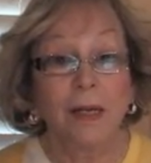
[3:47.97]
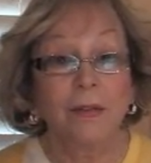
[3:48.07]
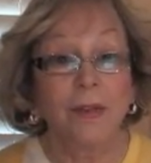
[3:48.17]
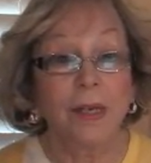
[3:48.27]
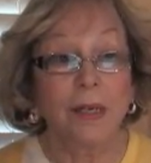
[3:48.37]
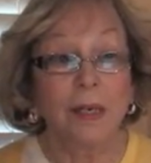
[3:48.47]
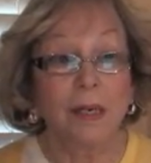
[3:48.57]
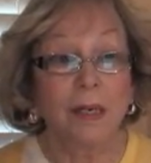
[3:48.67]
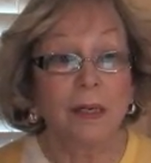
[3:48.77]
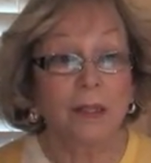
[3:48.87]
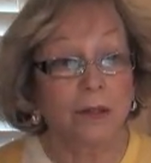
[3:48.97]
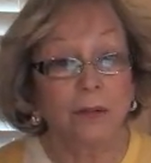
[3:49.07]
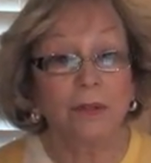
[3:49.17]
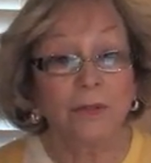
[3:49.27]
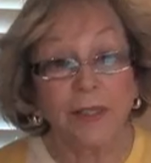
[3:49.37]
The
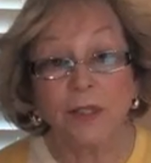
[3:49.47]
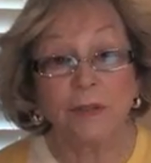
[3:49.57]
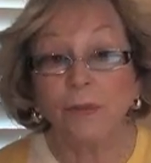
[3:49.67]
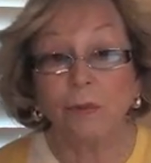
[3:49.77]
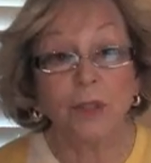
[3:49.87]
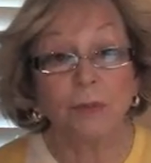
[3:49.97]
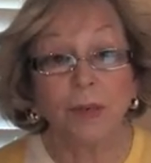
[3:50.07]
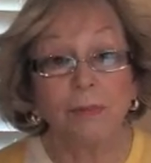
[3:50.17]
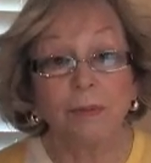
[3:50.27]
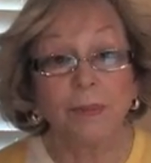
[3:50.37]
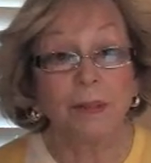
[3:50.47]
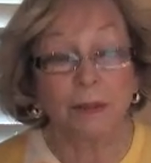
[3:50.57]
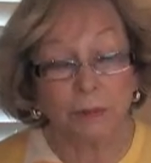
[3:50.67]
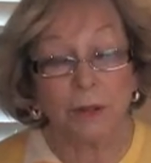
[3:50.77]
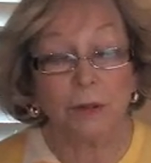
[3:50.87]
Laguna Festival was probably,
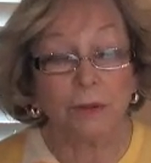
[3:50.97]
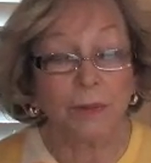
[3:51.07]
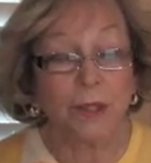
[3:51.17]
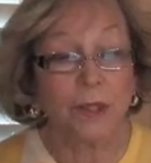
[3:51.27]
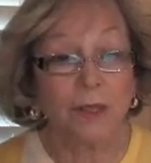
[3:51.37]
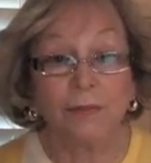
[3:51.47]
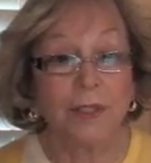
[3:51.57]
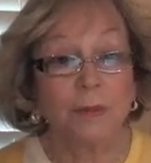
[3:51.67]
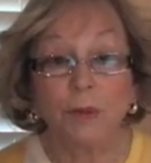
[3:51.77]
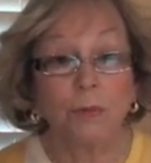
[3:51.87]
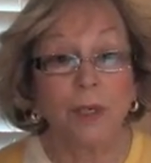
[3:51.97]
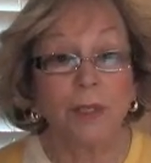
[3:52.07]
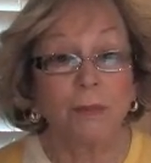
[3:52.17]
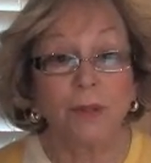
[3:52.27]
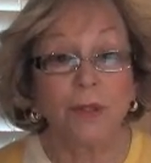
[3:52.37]
Laguna Beach Art Festival, was one
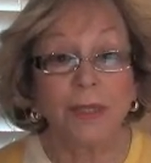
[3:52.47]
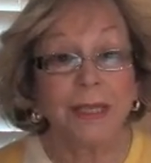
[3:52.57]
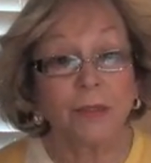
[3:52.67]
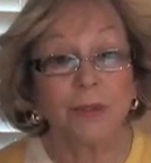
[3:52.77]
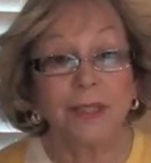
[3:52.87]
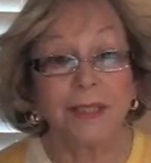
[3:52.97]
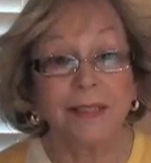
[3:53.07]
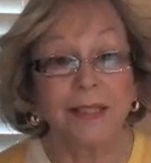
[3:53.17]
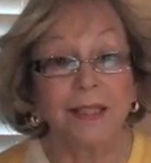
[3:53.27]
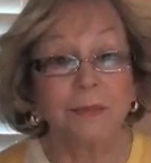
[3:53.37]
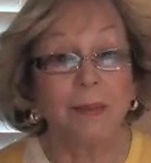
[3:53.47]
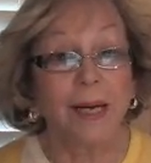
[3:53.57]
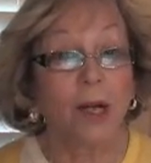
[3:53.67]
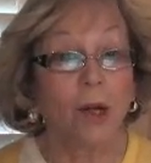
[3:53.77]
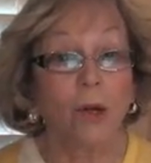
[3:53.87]
of the most interesting things.
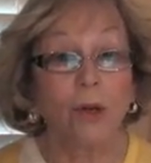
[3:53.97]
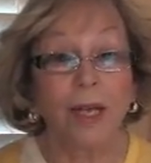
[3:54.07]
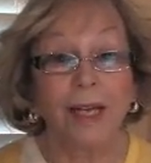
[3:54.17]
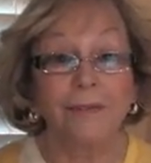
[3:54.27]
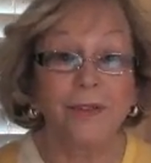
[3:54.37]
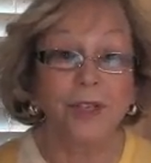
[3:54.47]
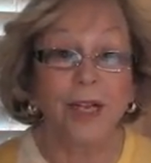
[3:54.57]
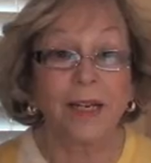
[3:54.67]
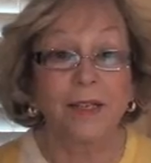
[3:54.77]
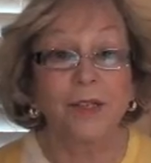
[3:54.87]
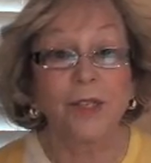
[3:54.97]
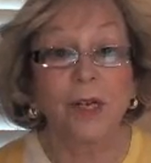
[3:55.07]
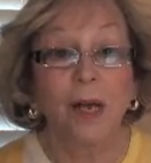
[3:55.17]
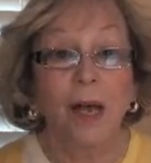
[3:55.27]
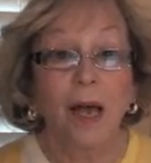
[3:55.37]
My whole life changed.
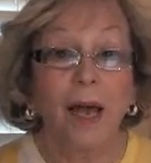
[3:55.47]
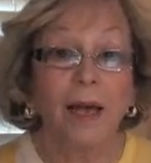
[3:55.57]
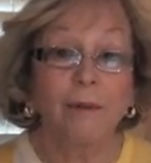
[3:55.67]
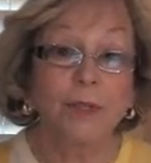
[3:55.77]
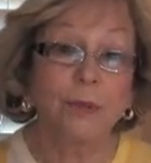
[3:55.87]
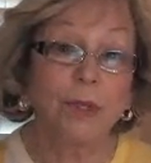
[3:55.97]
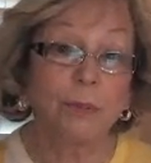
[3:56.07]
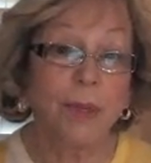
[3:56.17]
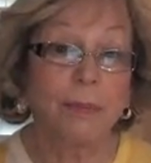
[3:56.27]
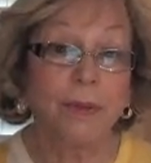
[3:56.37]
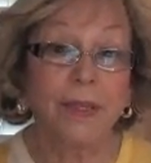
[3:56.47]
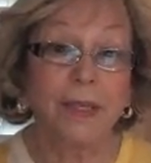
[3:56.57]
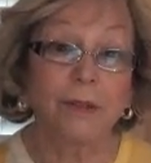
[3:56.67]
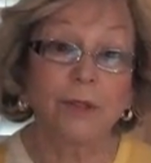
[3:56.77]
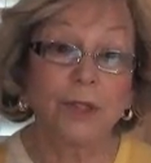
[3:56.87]
I was with people that
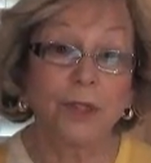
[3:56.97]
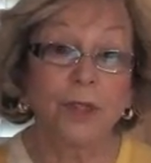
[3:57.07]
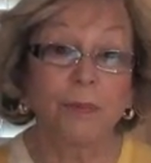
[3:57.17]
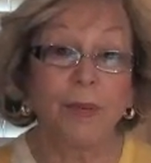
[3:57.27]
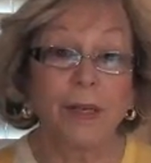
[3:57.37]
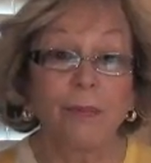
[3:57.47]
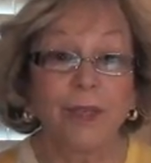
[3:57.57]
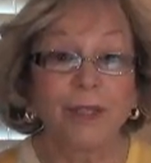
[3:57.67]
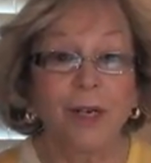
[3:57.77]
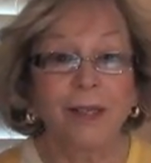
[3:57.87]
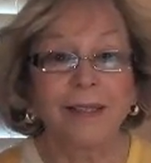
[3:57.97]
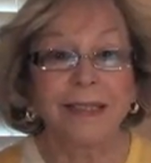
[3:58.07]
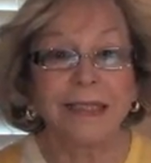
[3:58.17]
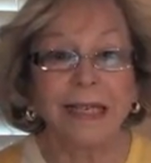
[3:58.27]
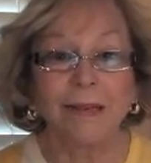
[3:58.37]
understood me. We talked the
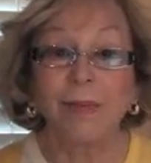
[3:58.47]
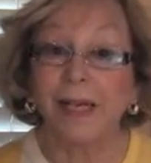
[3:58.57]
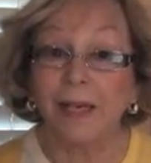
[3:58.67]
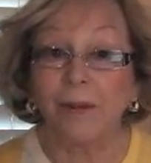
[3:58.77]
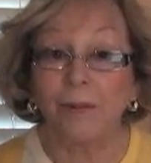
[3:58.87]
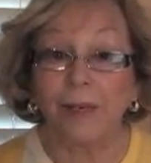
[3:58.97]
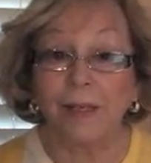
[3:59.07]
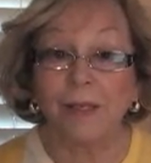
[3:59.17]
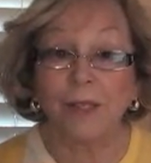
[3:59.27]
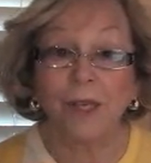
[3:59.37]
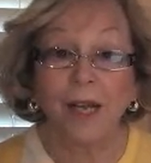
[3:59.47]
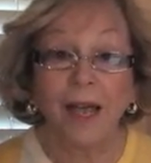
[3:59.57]
same language.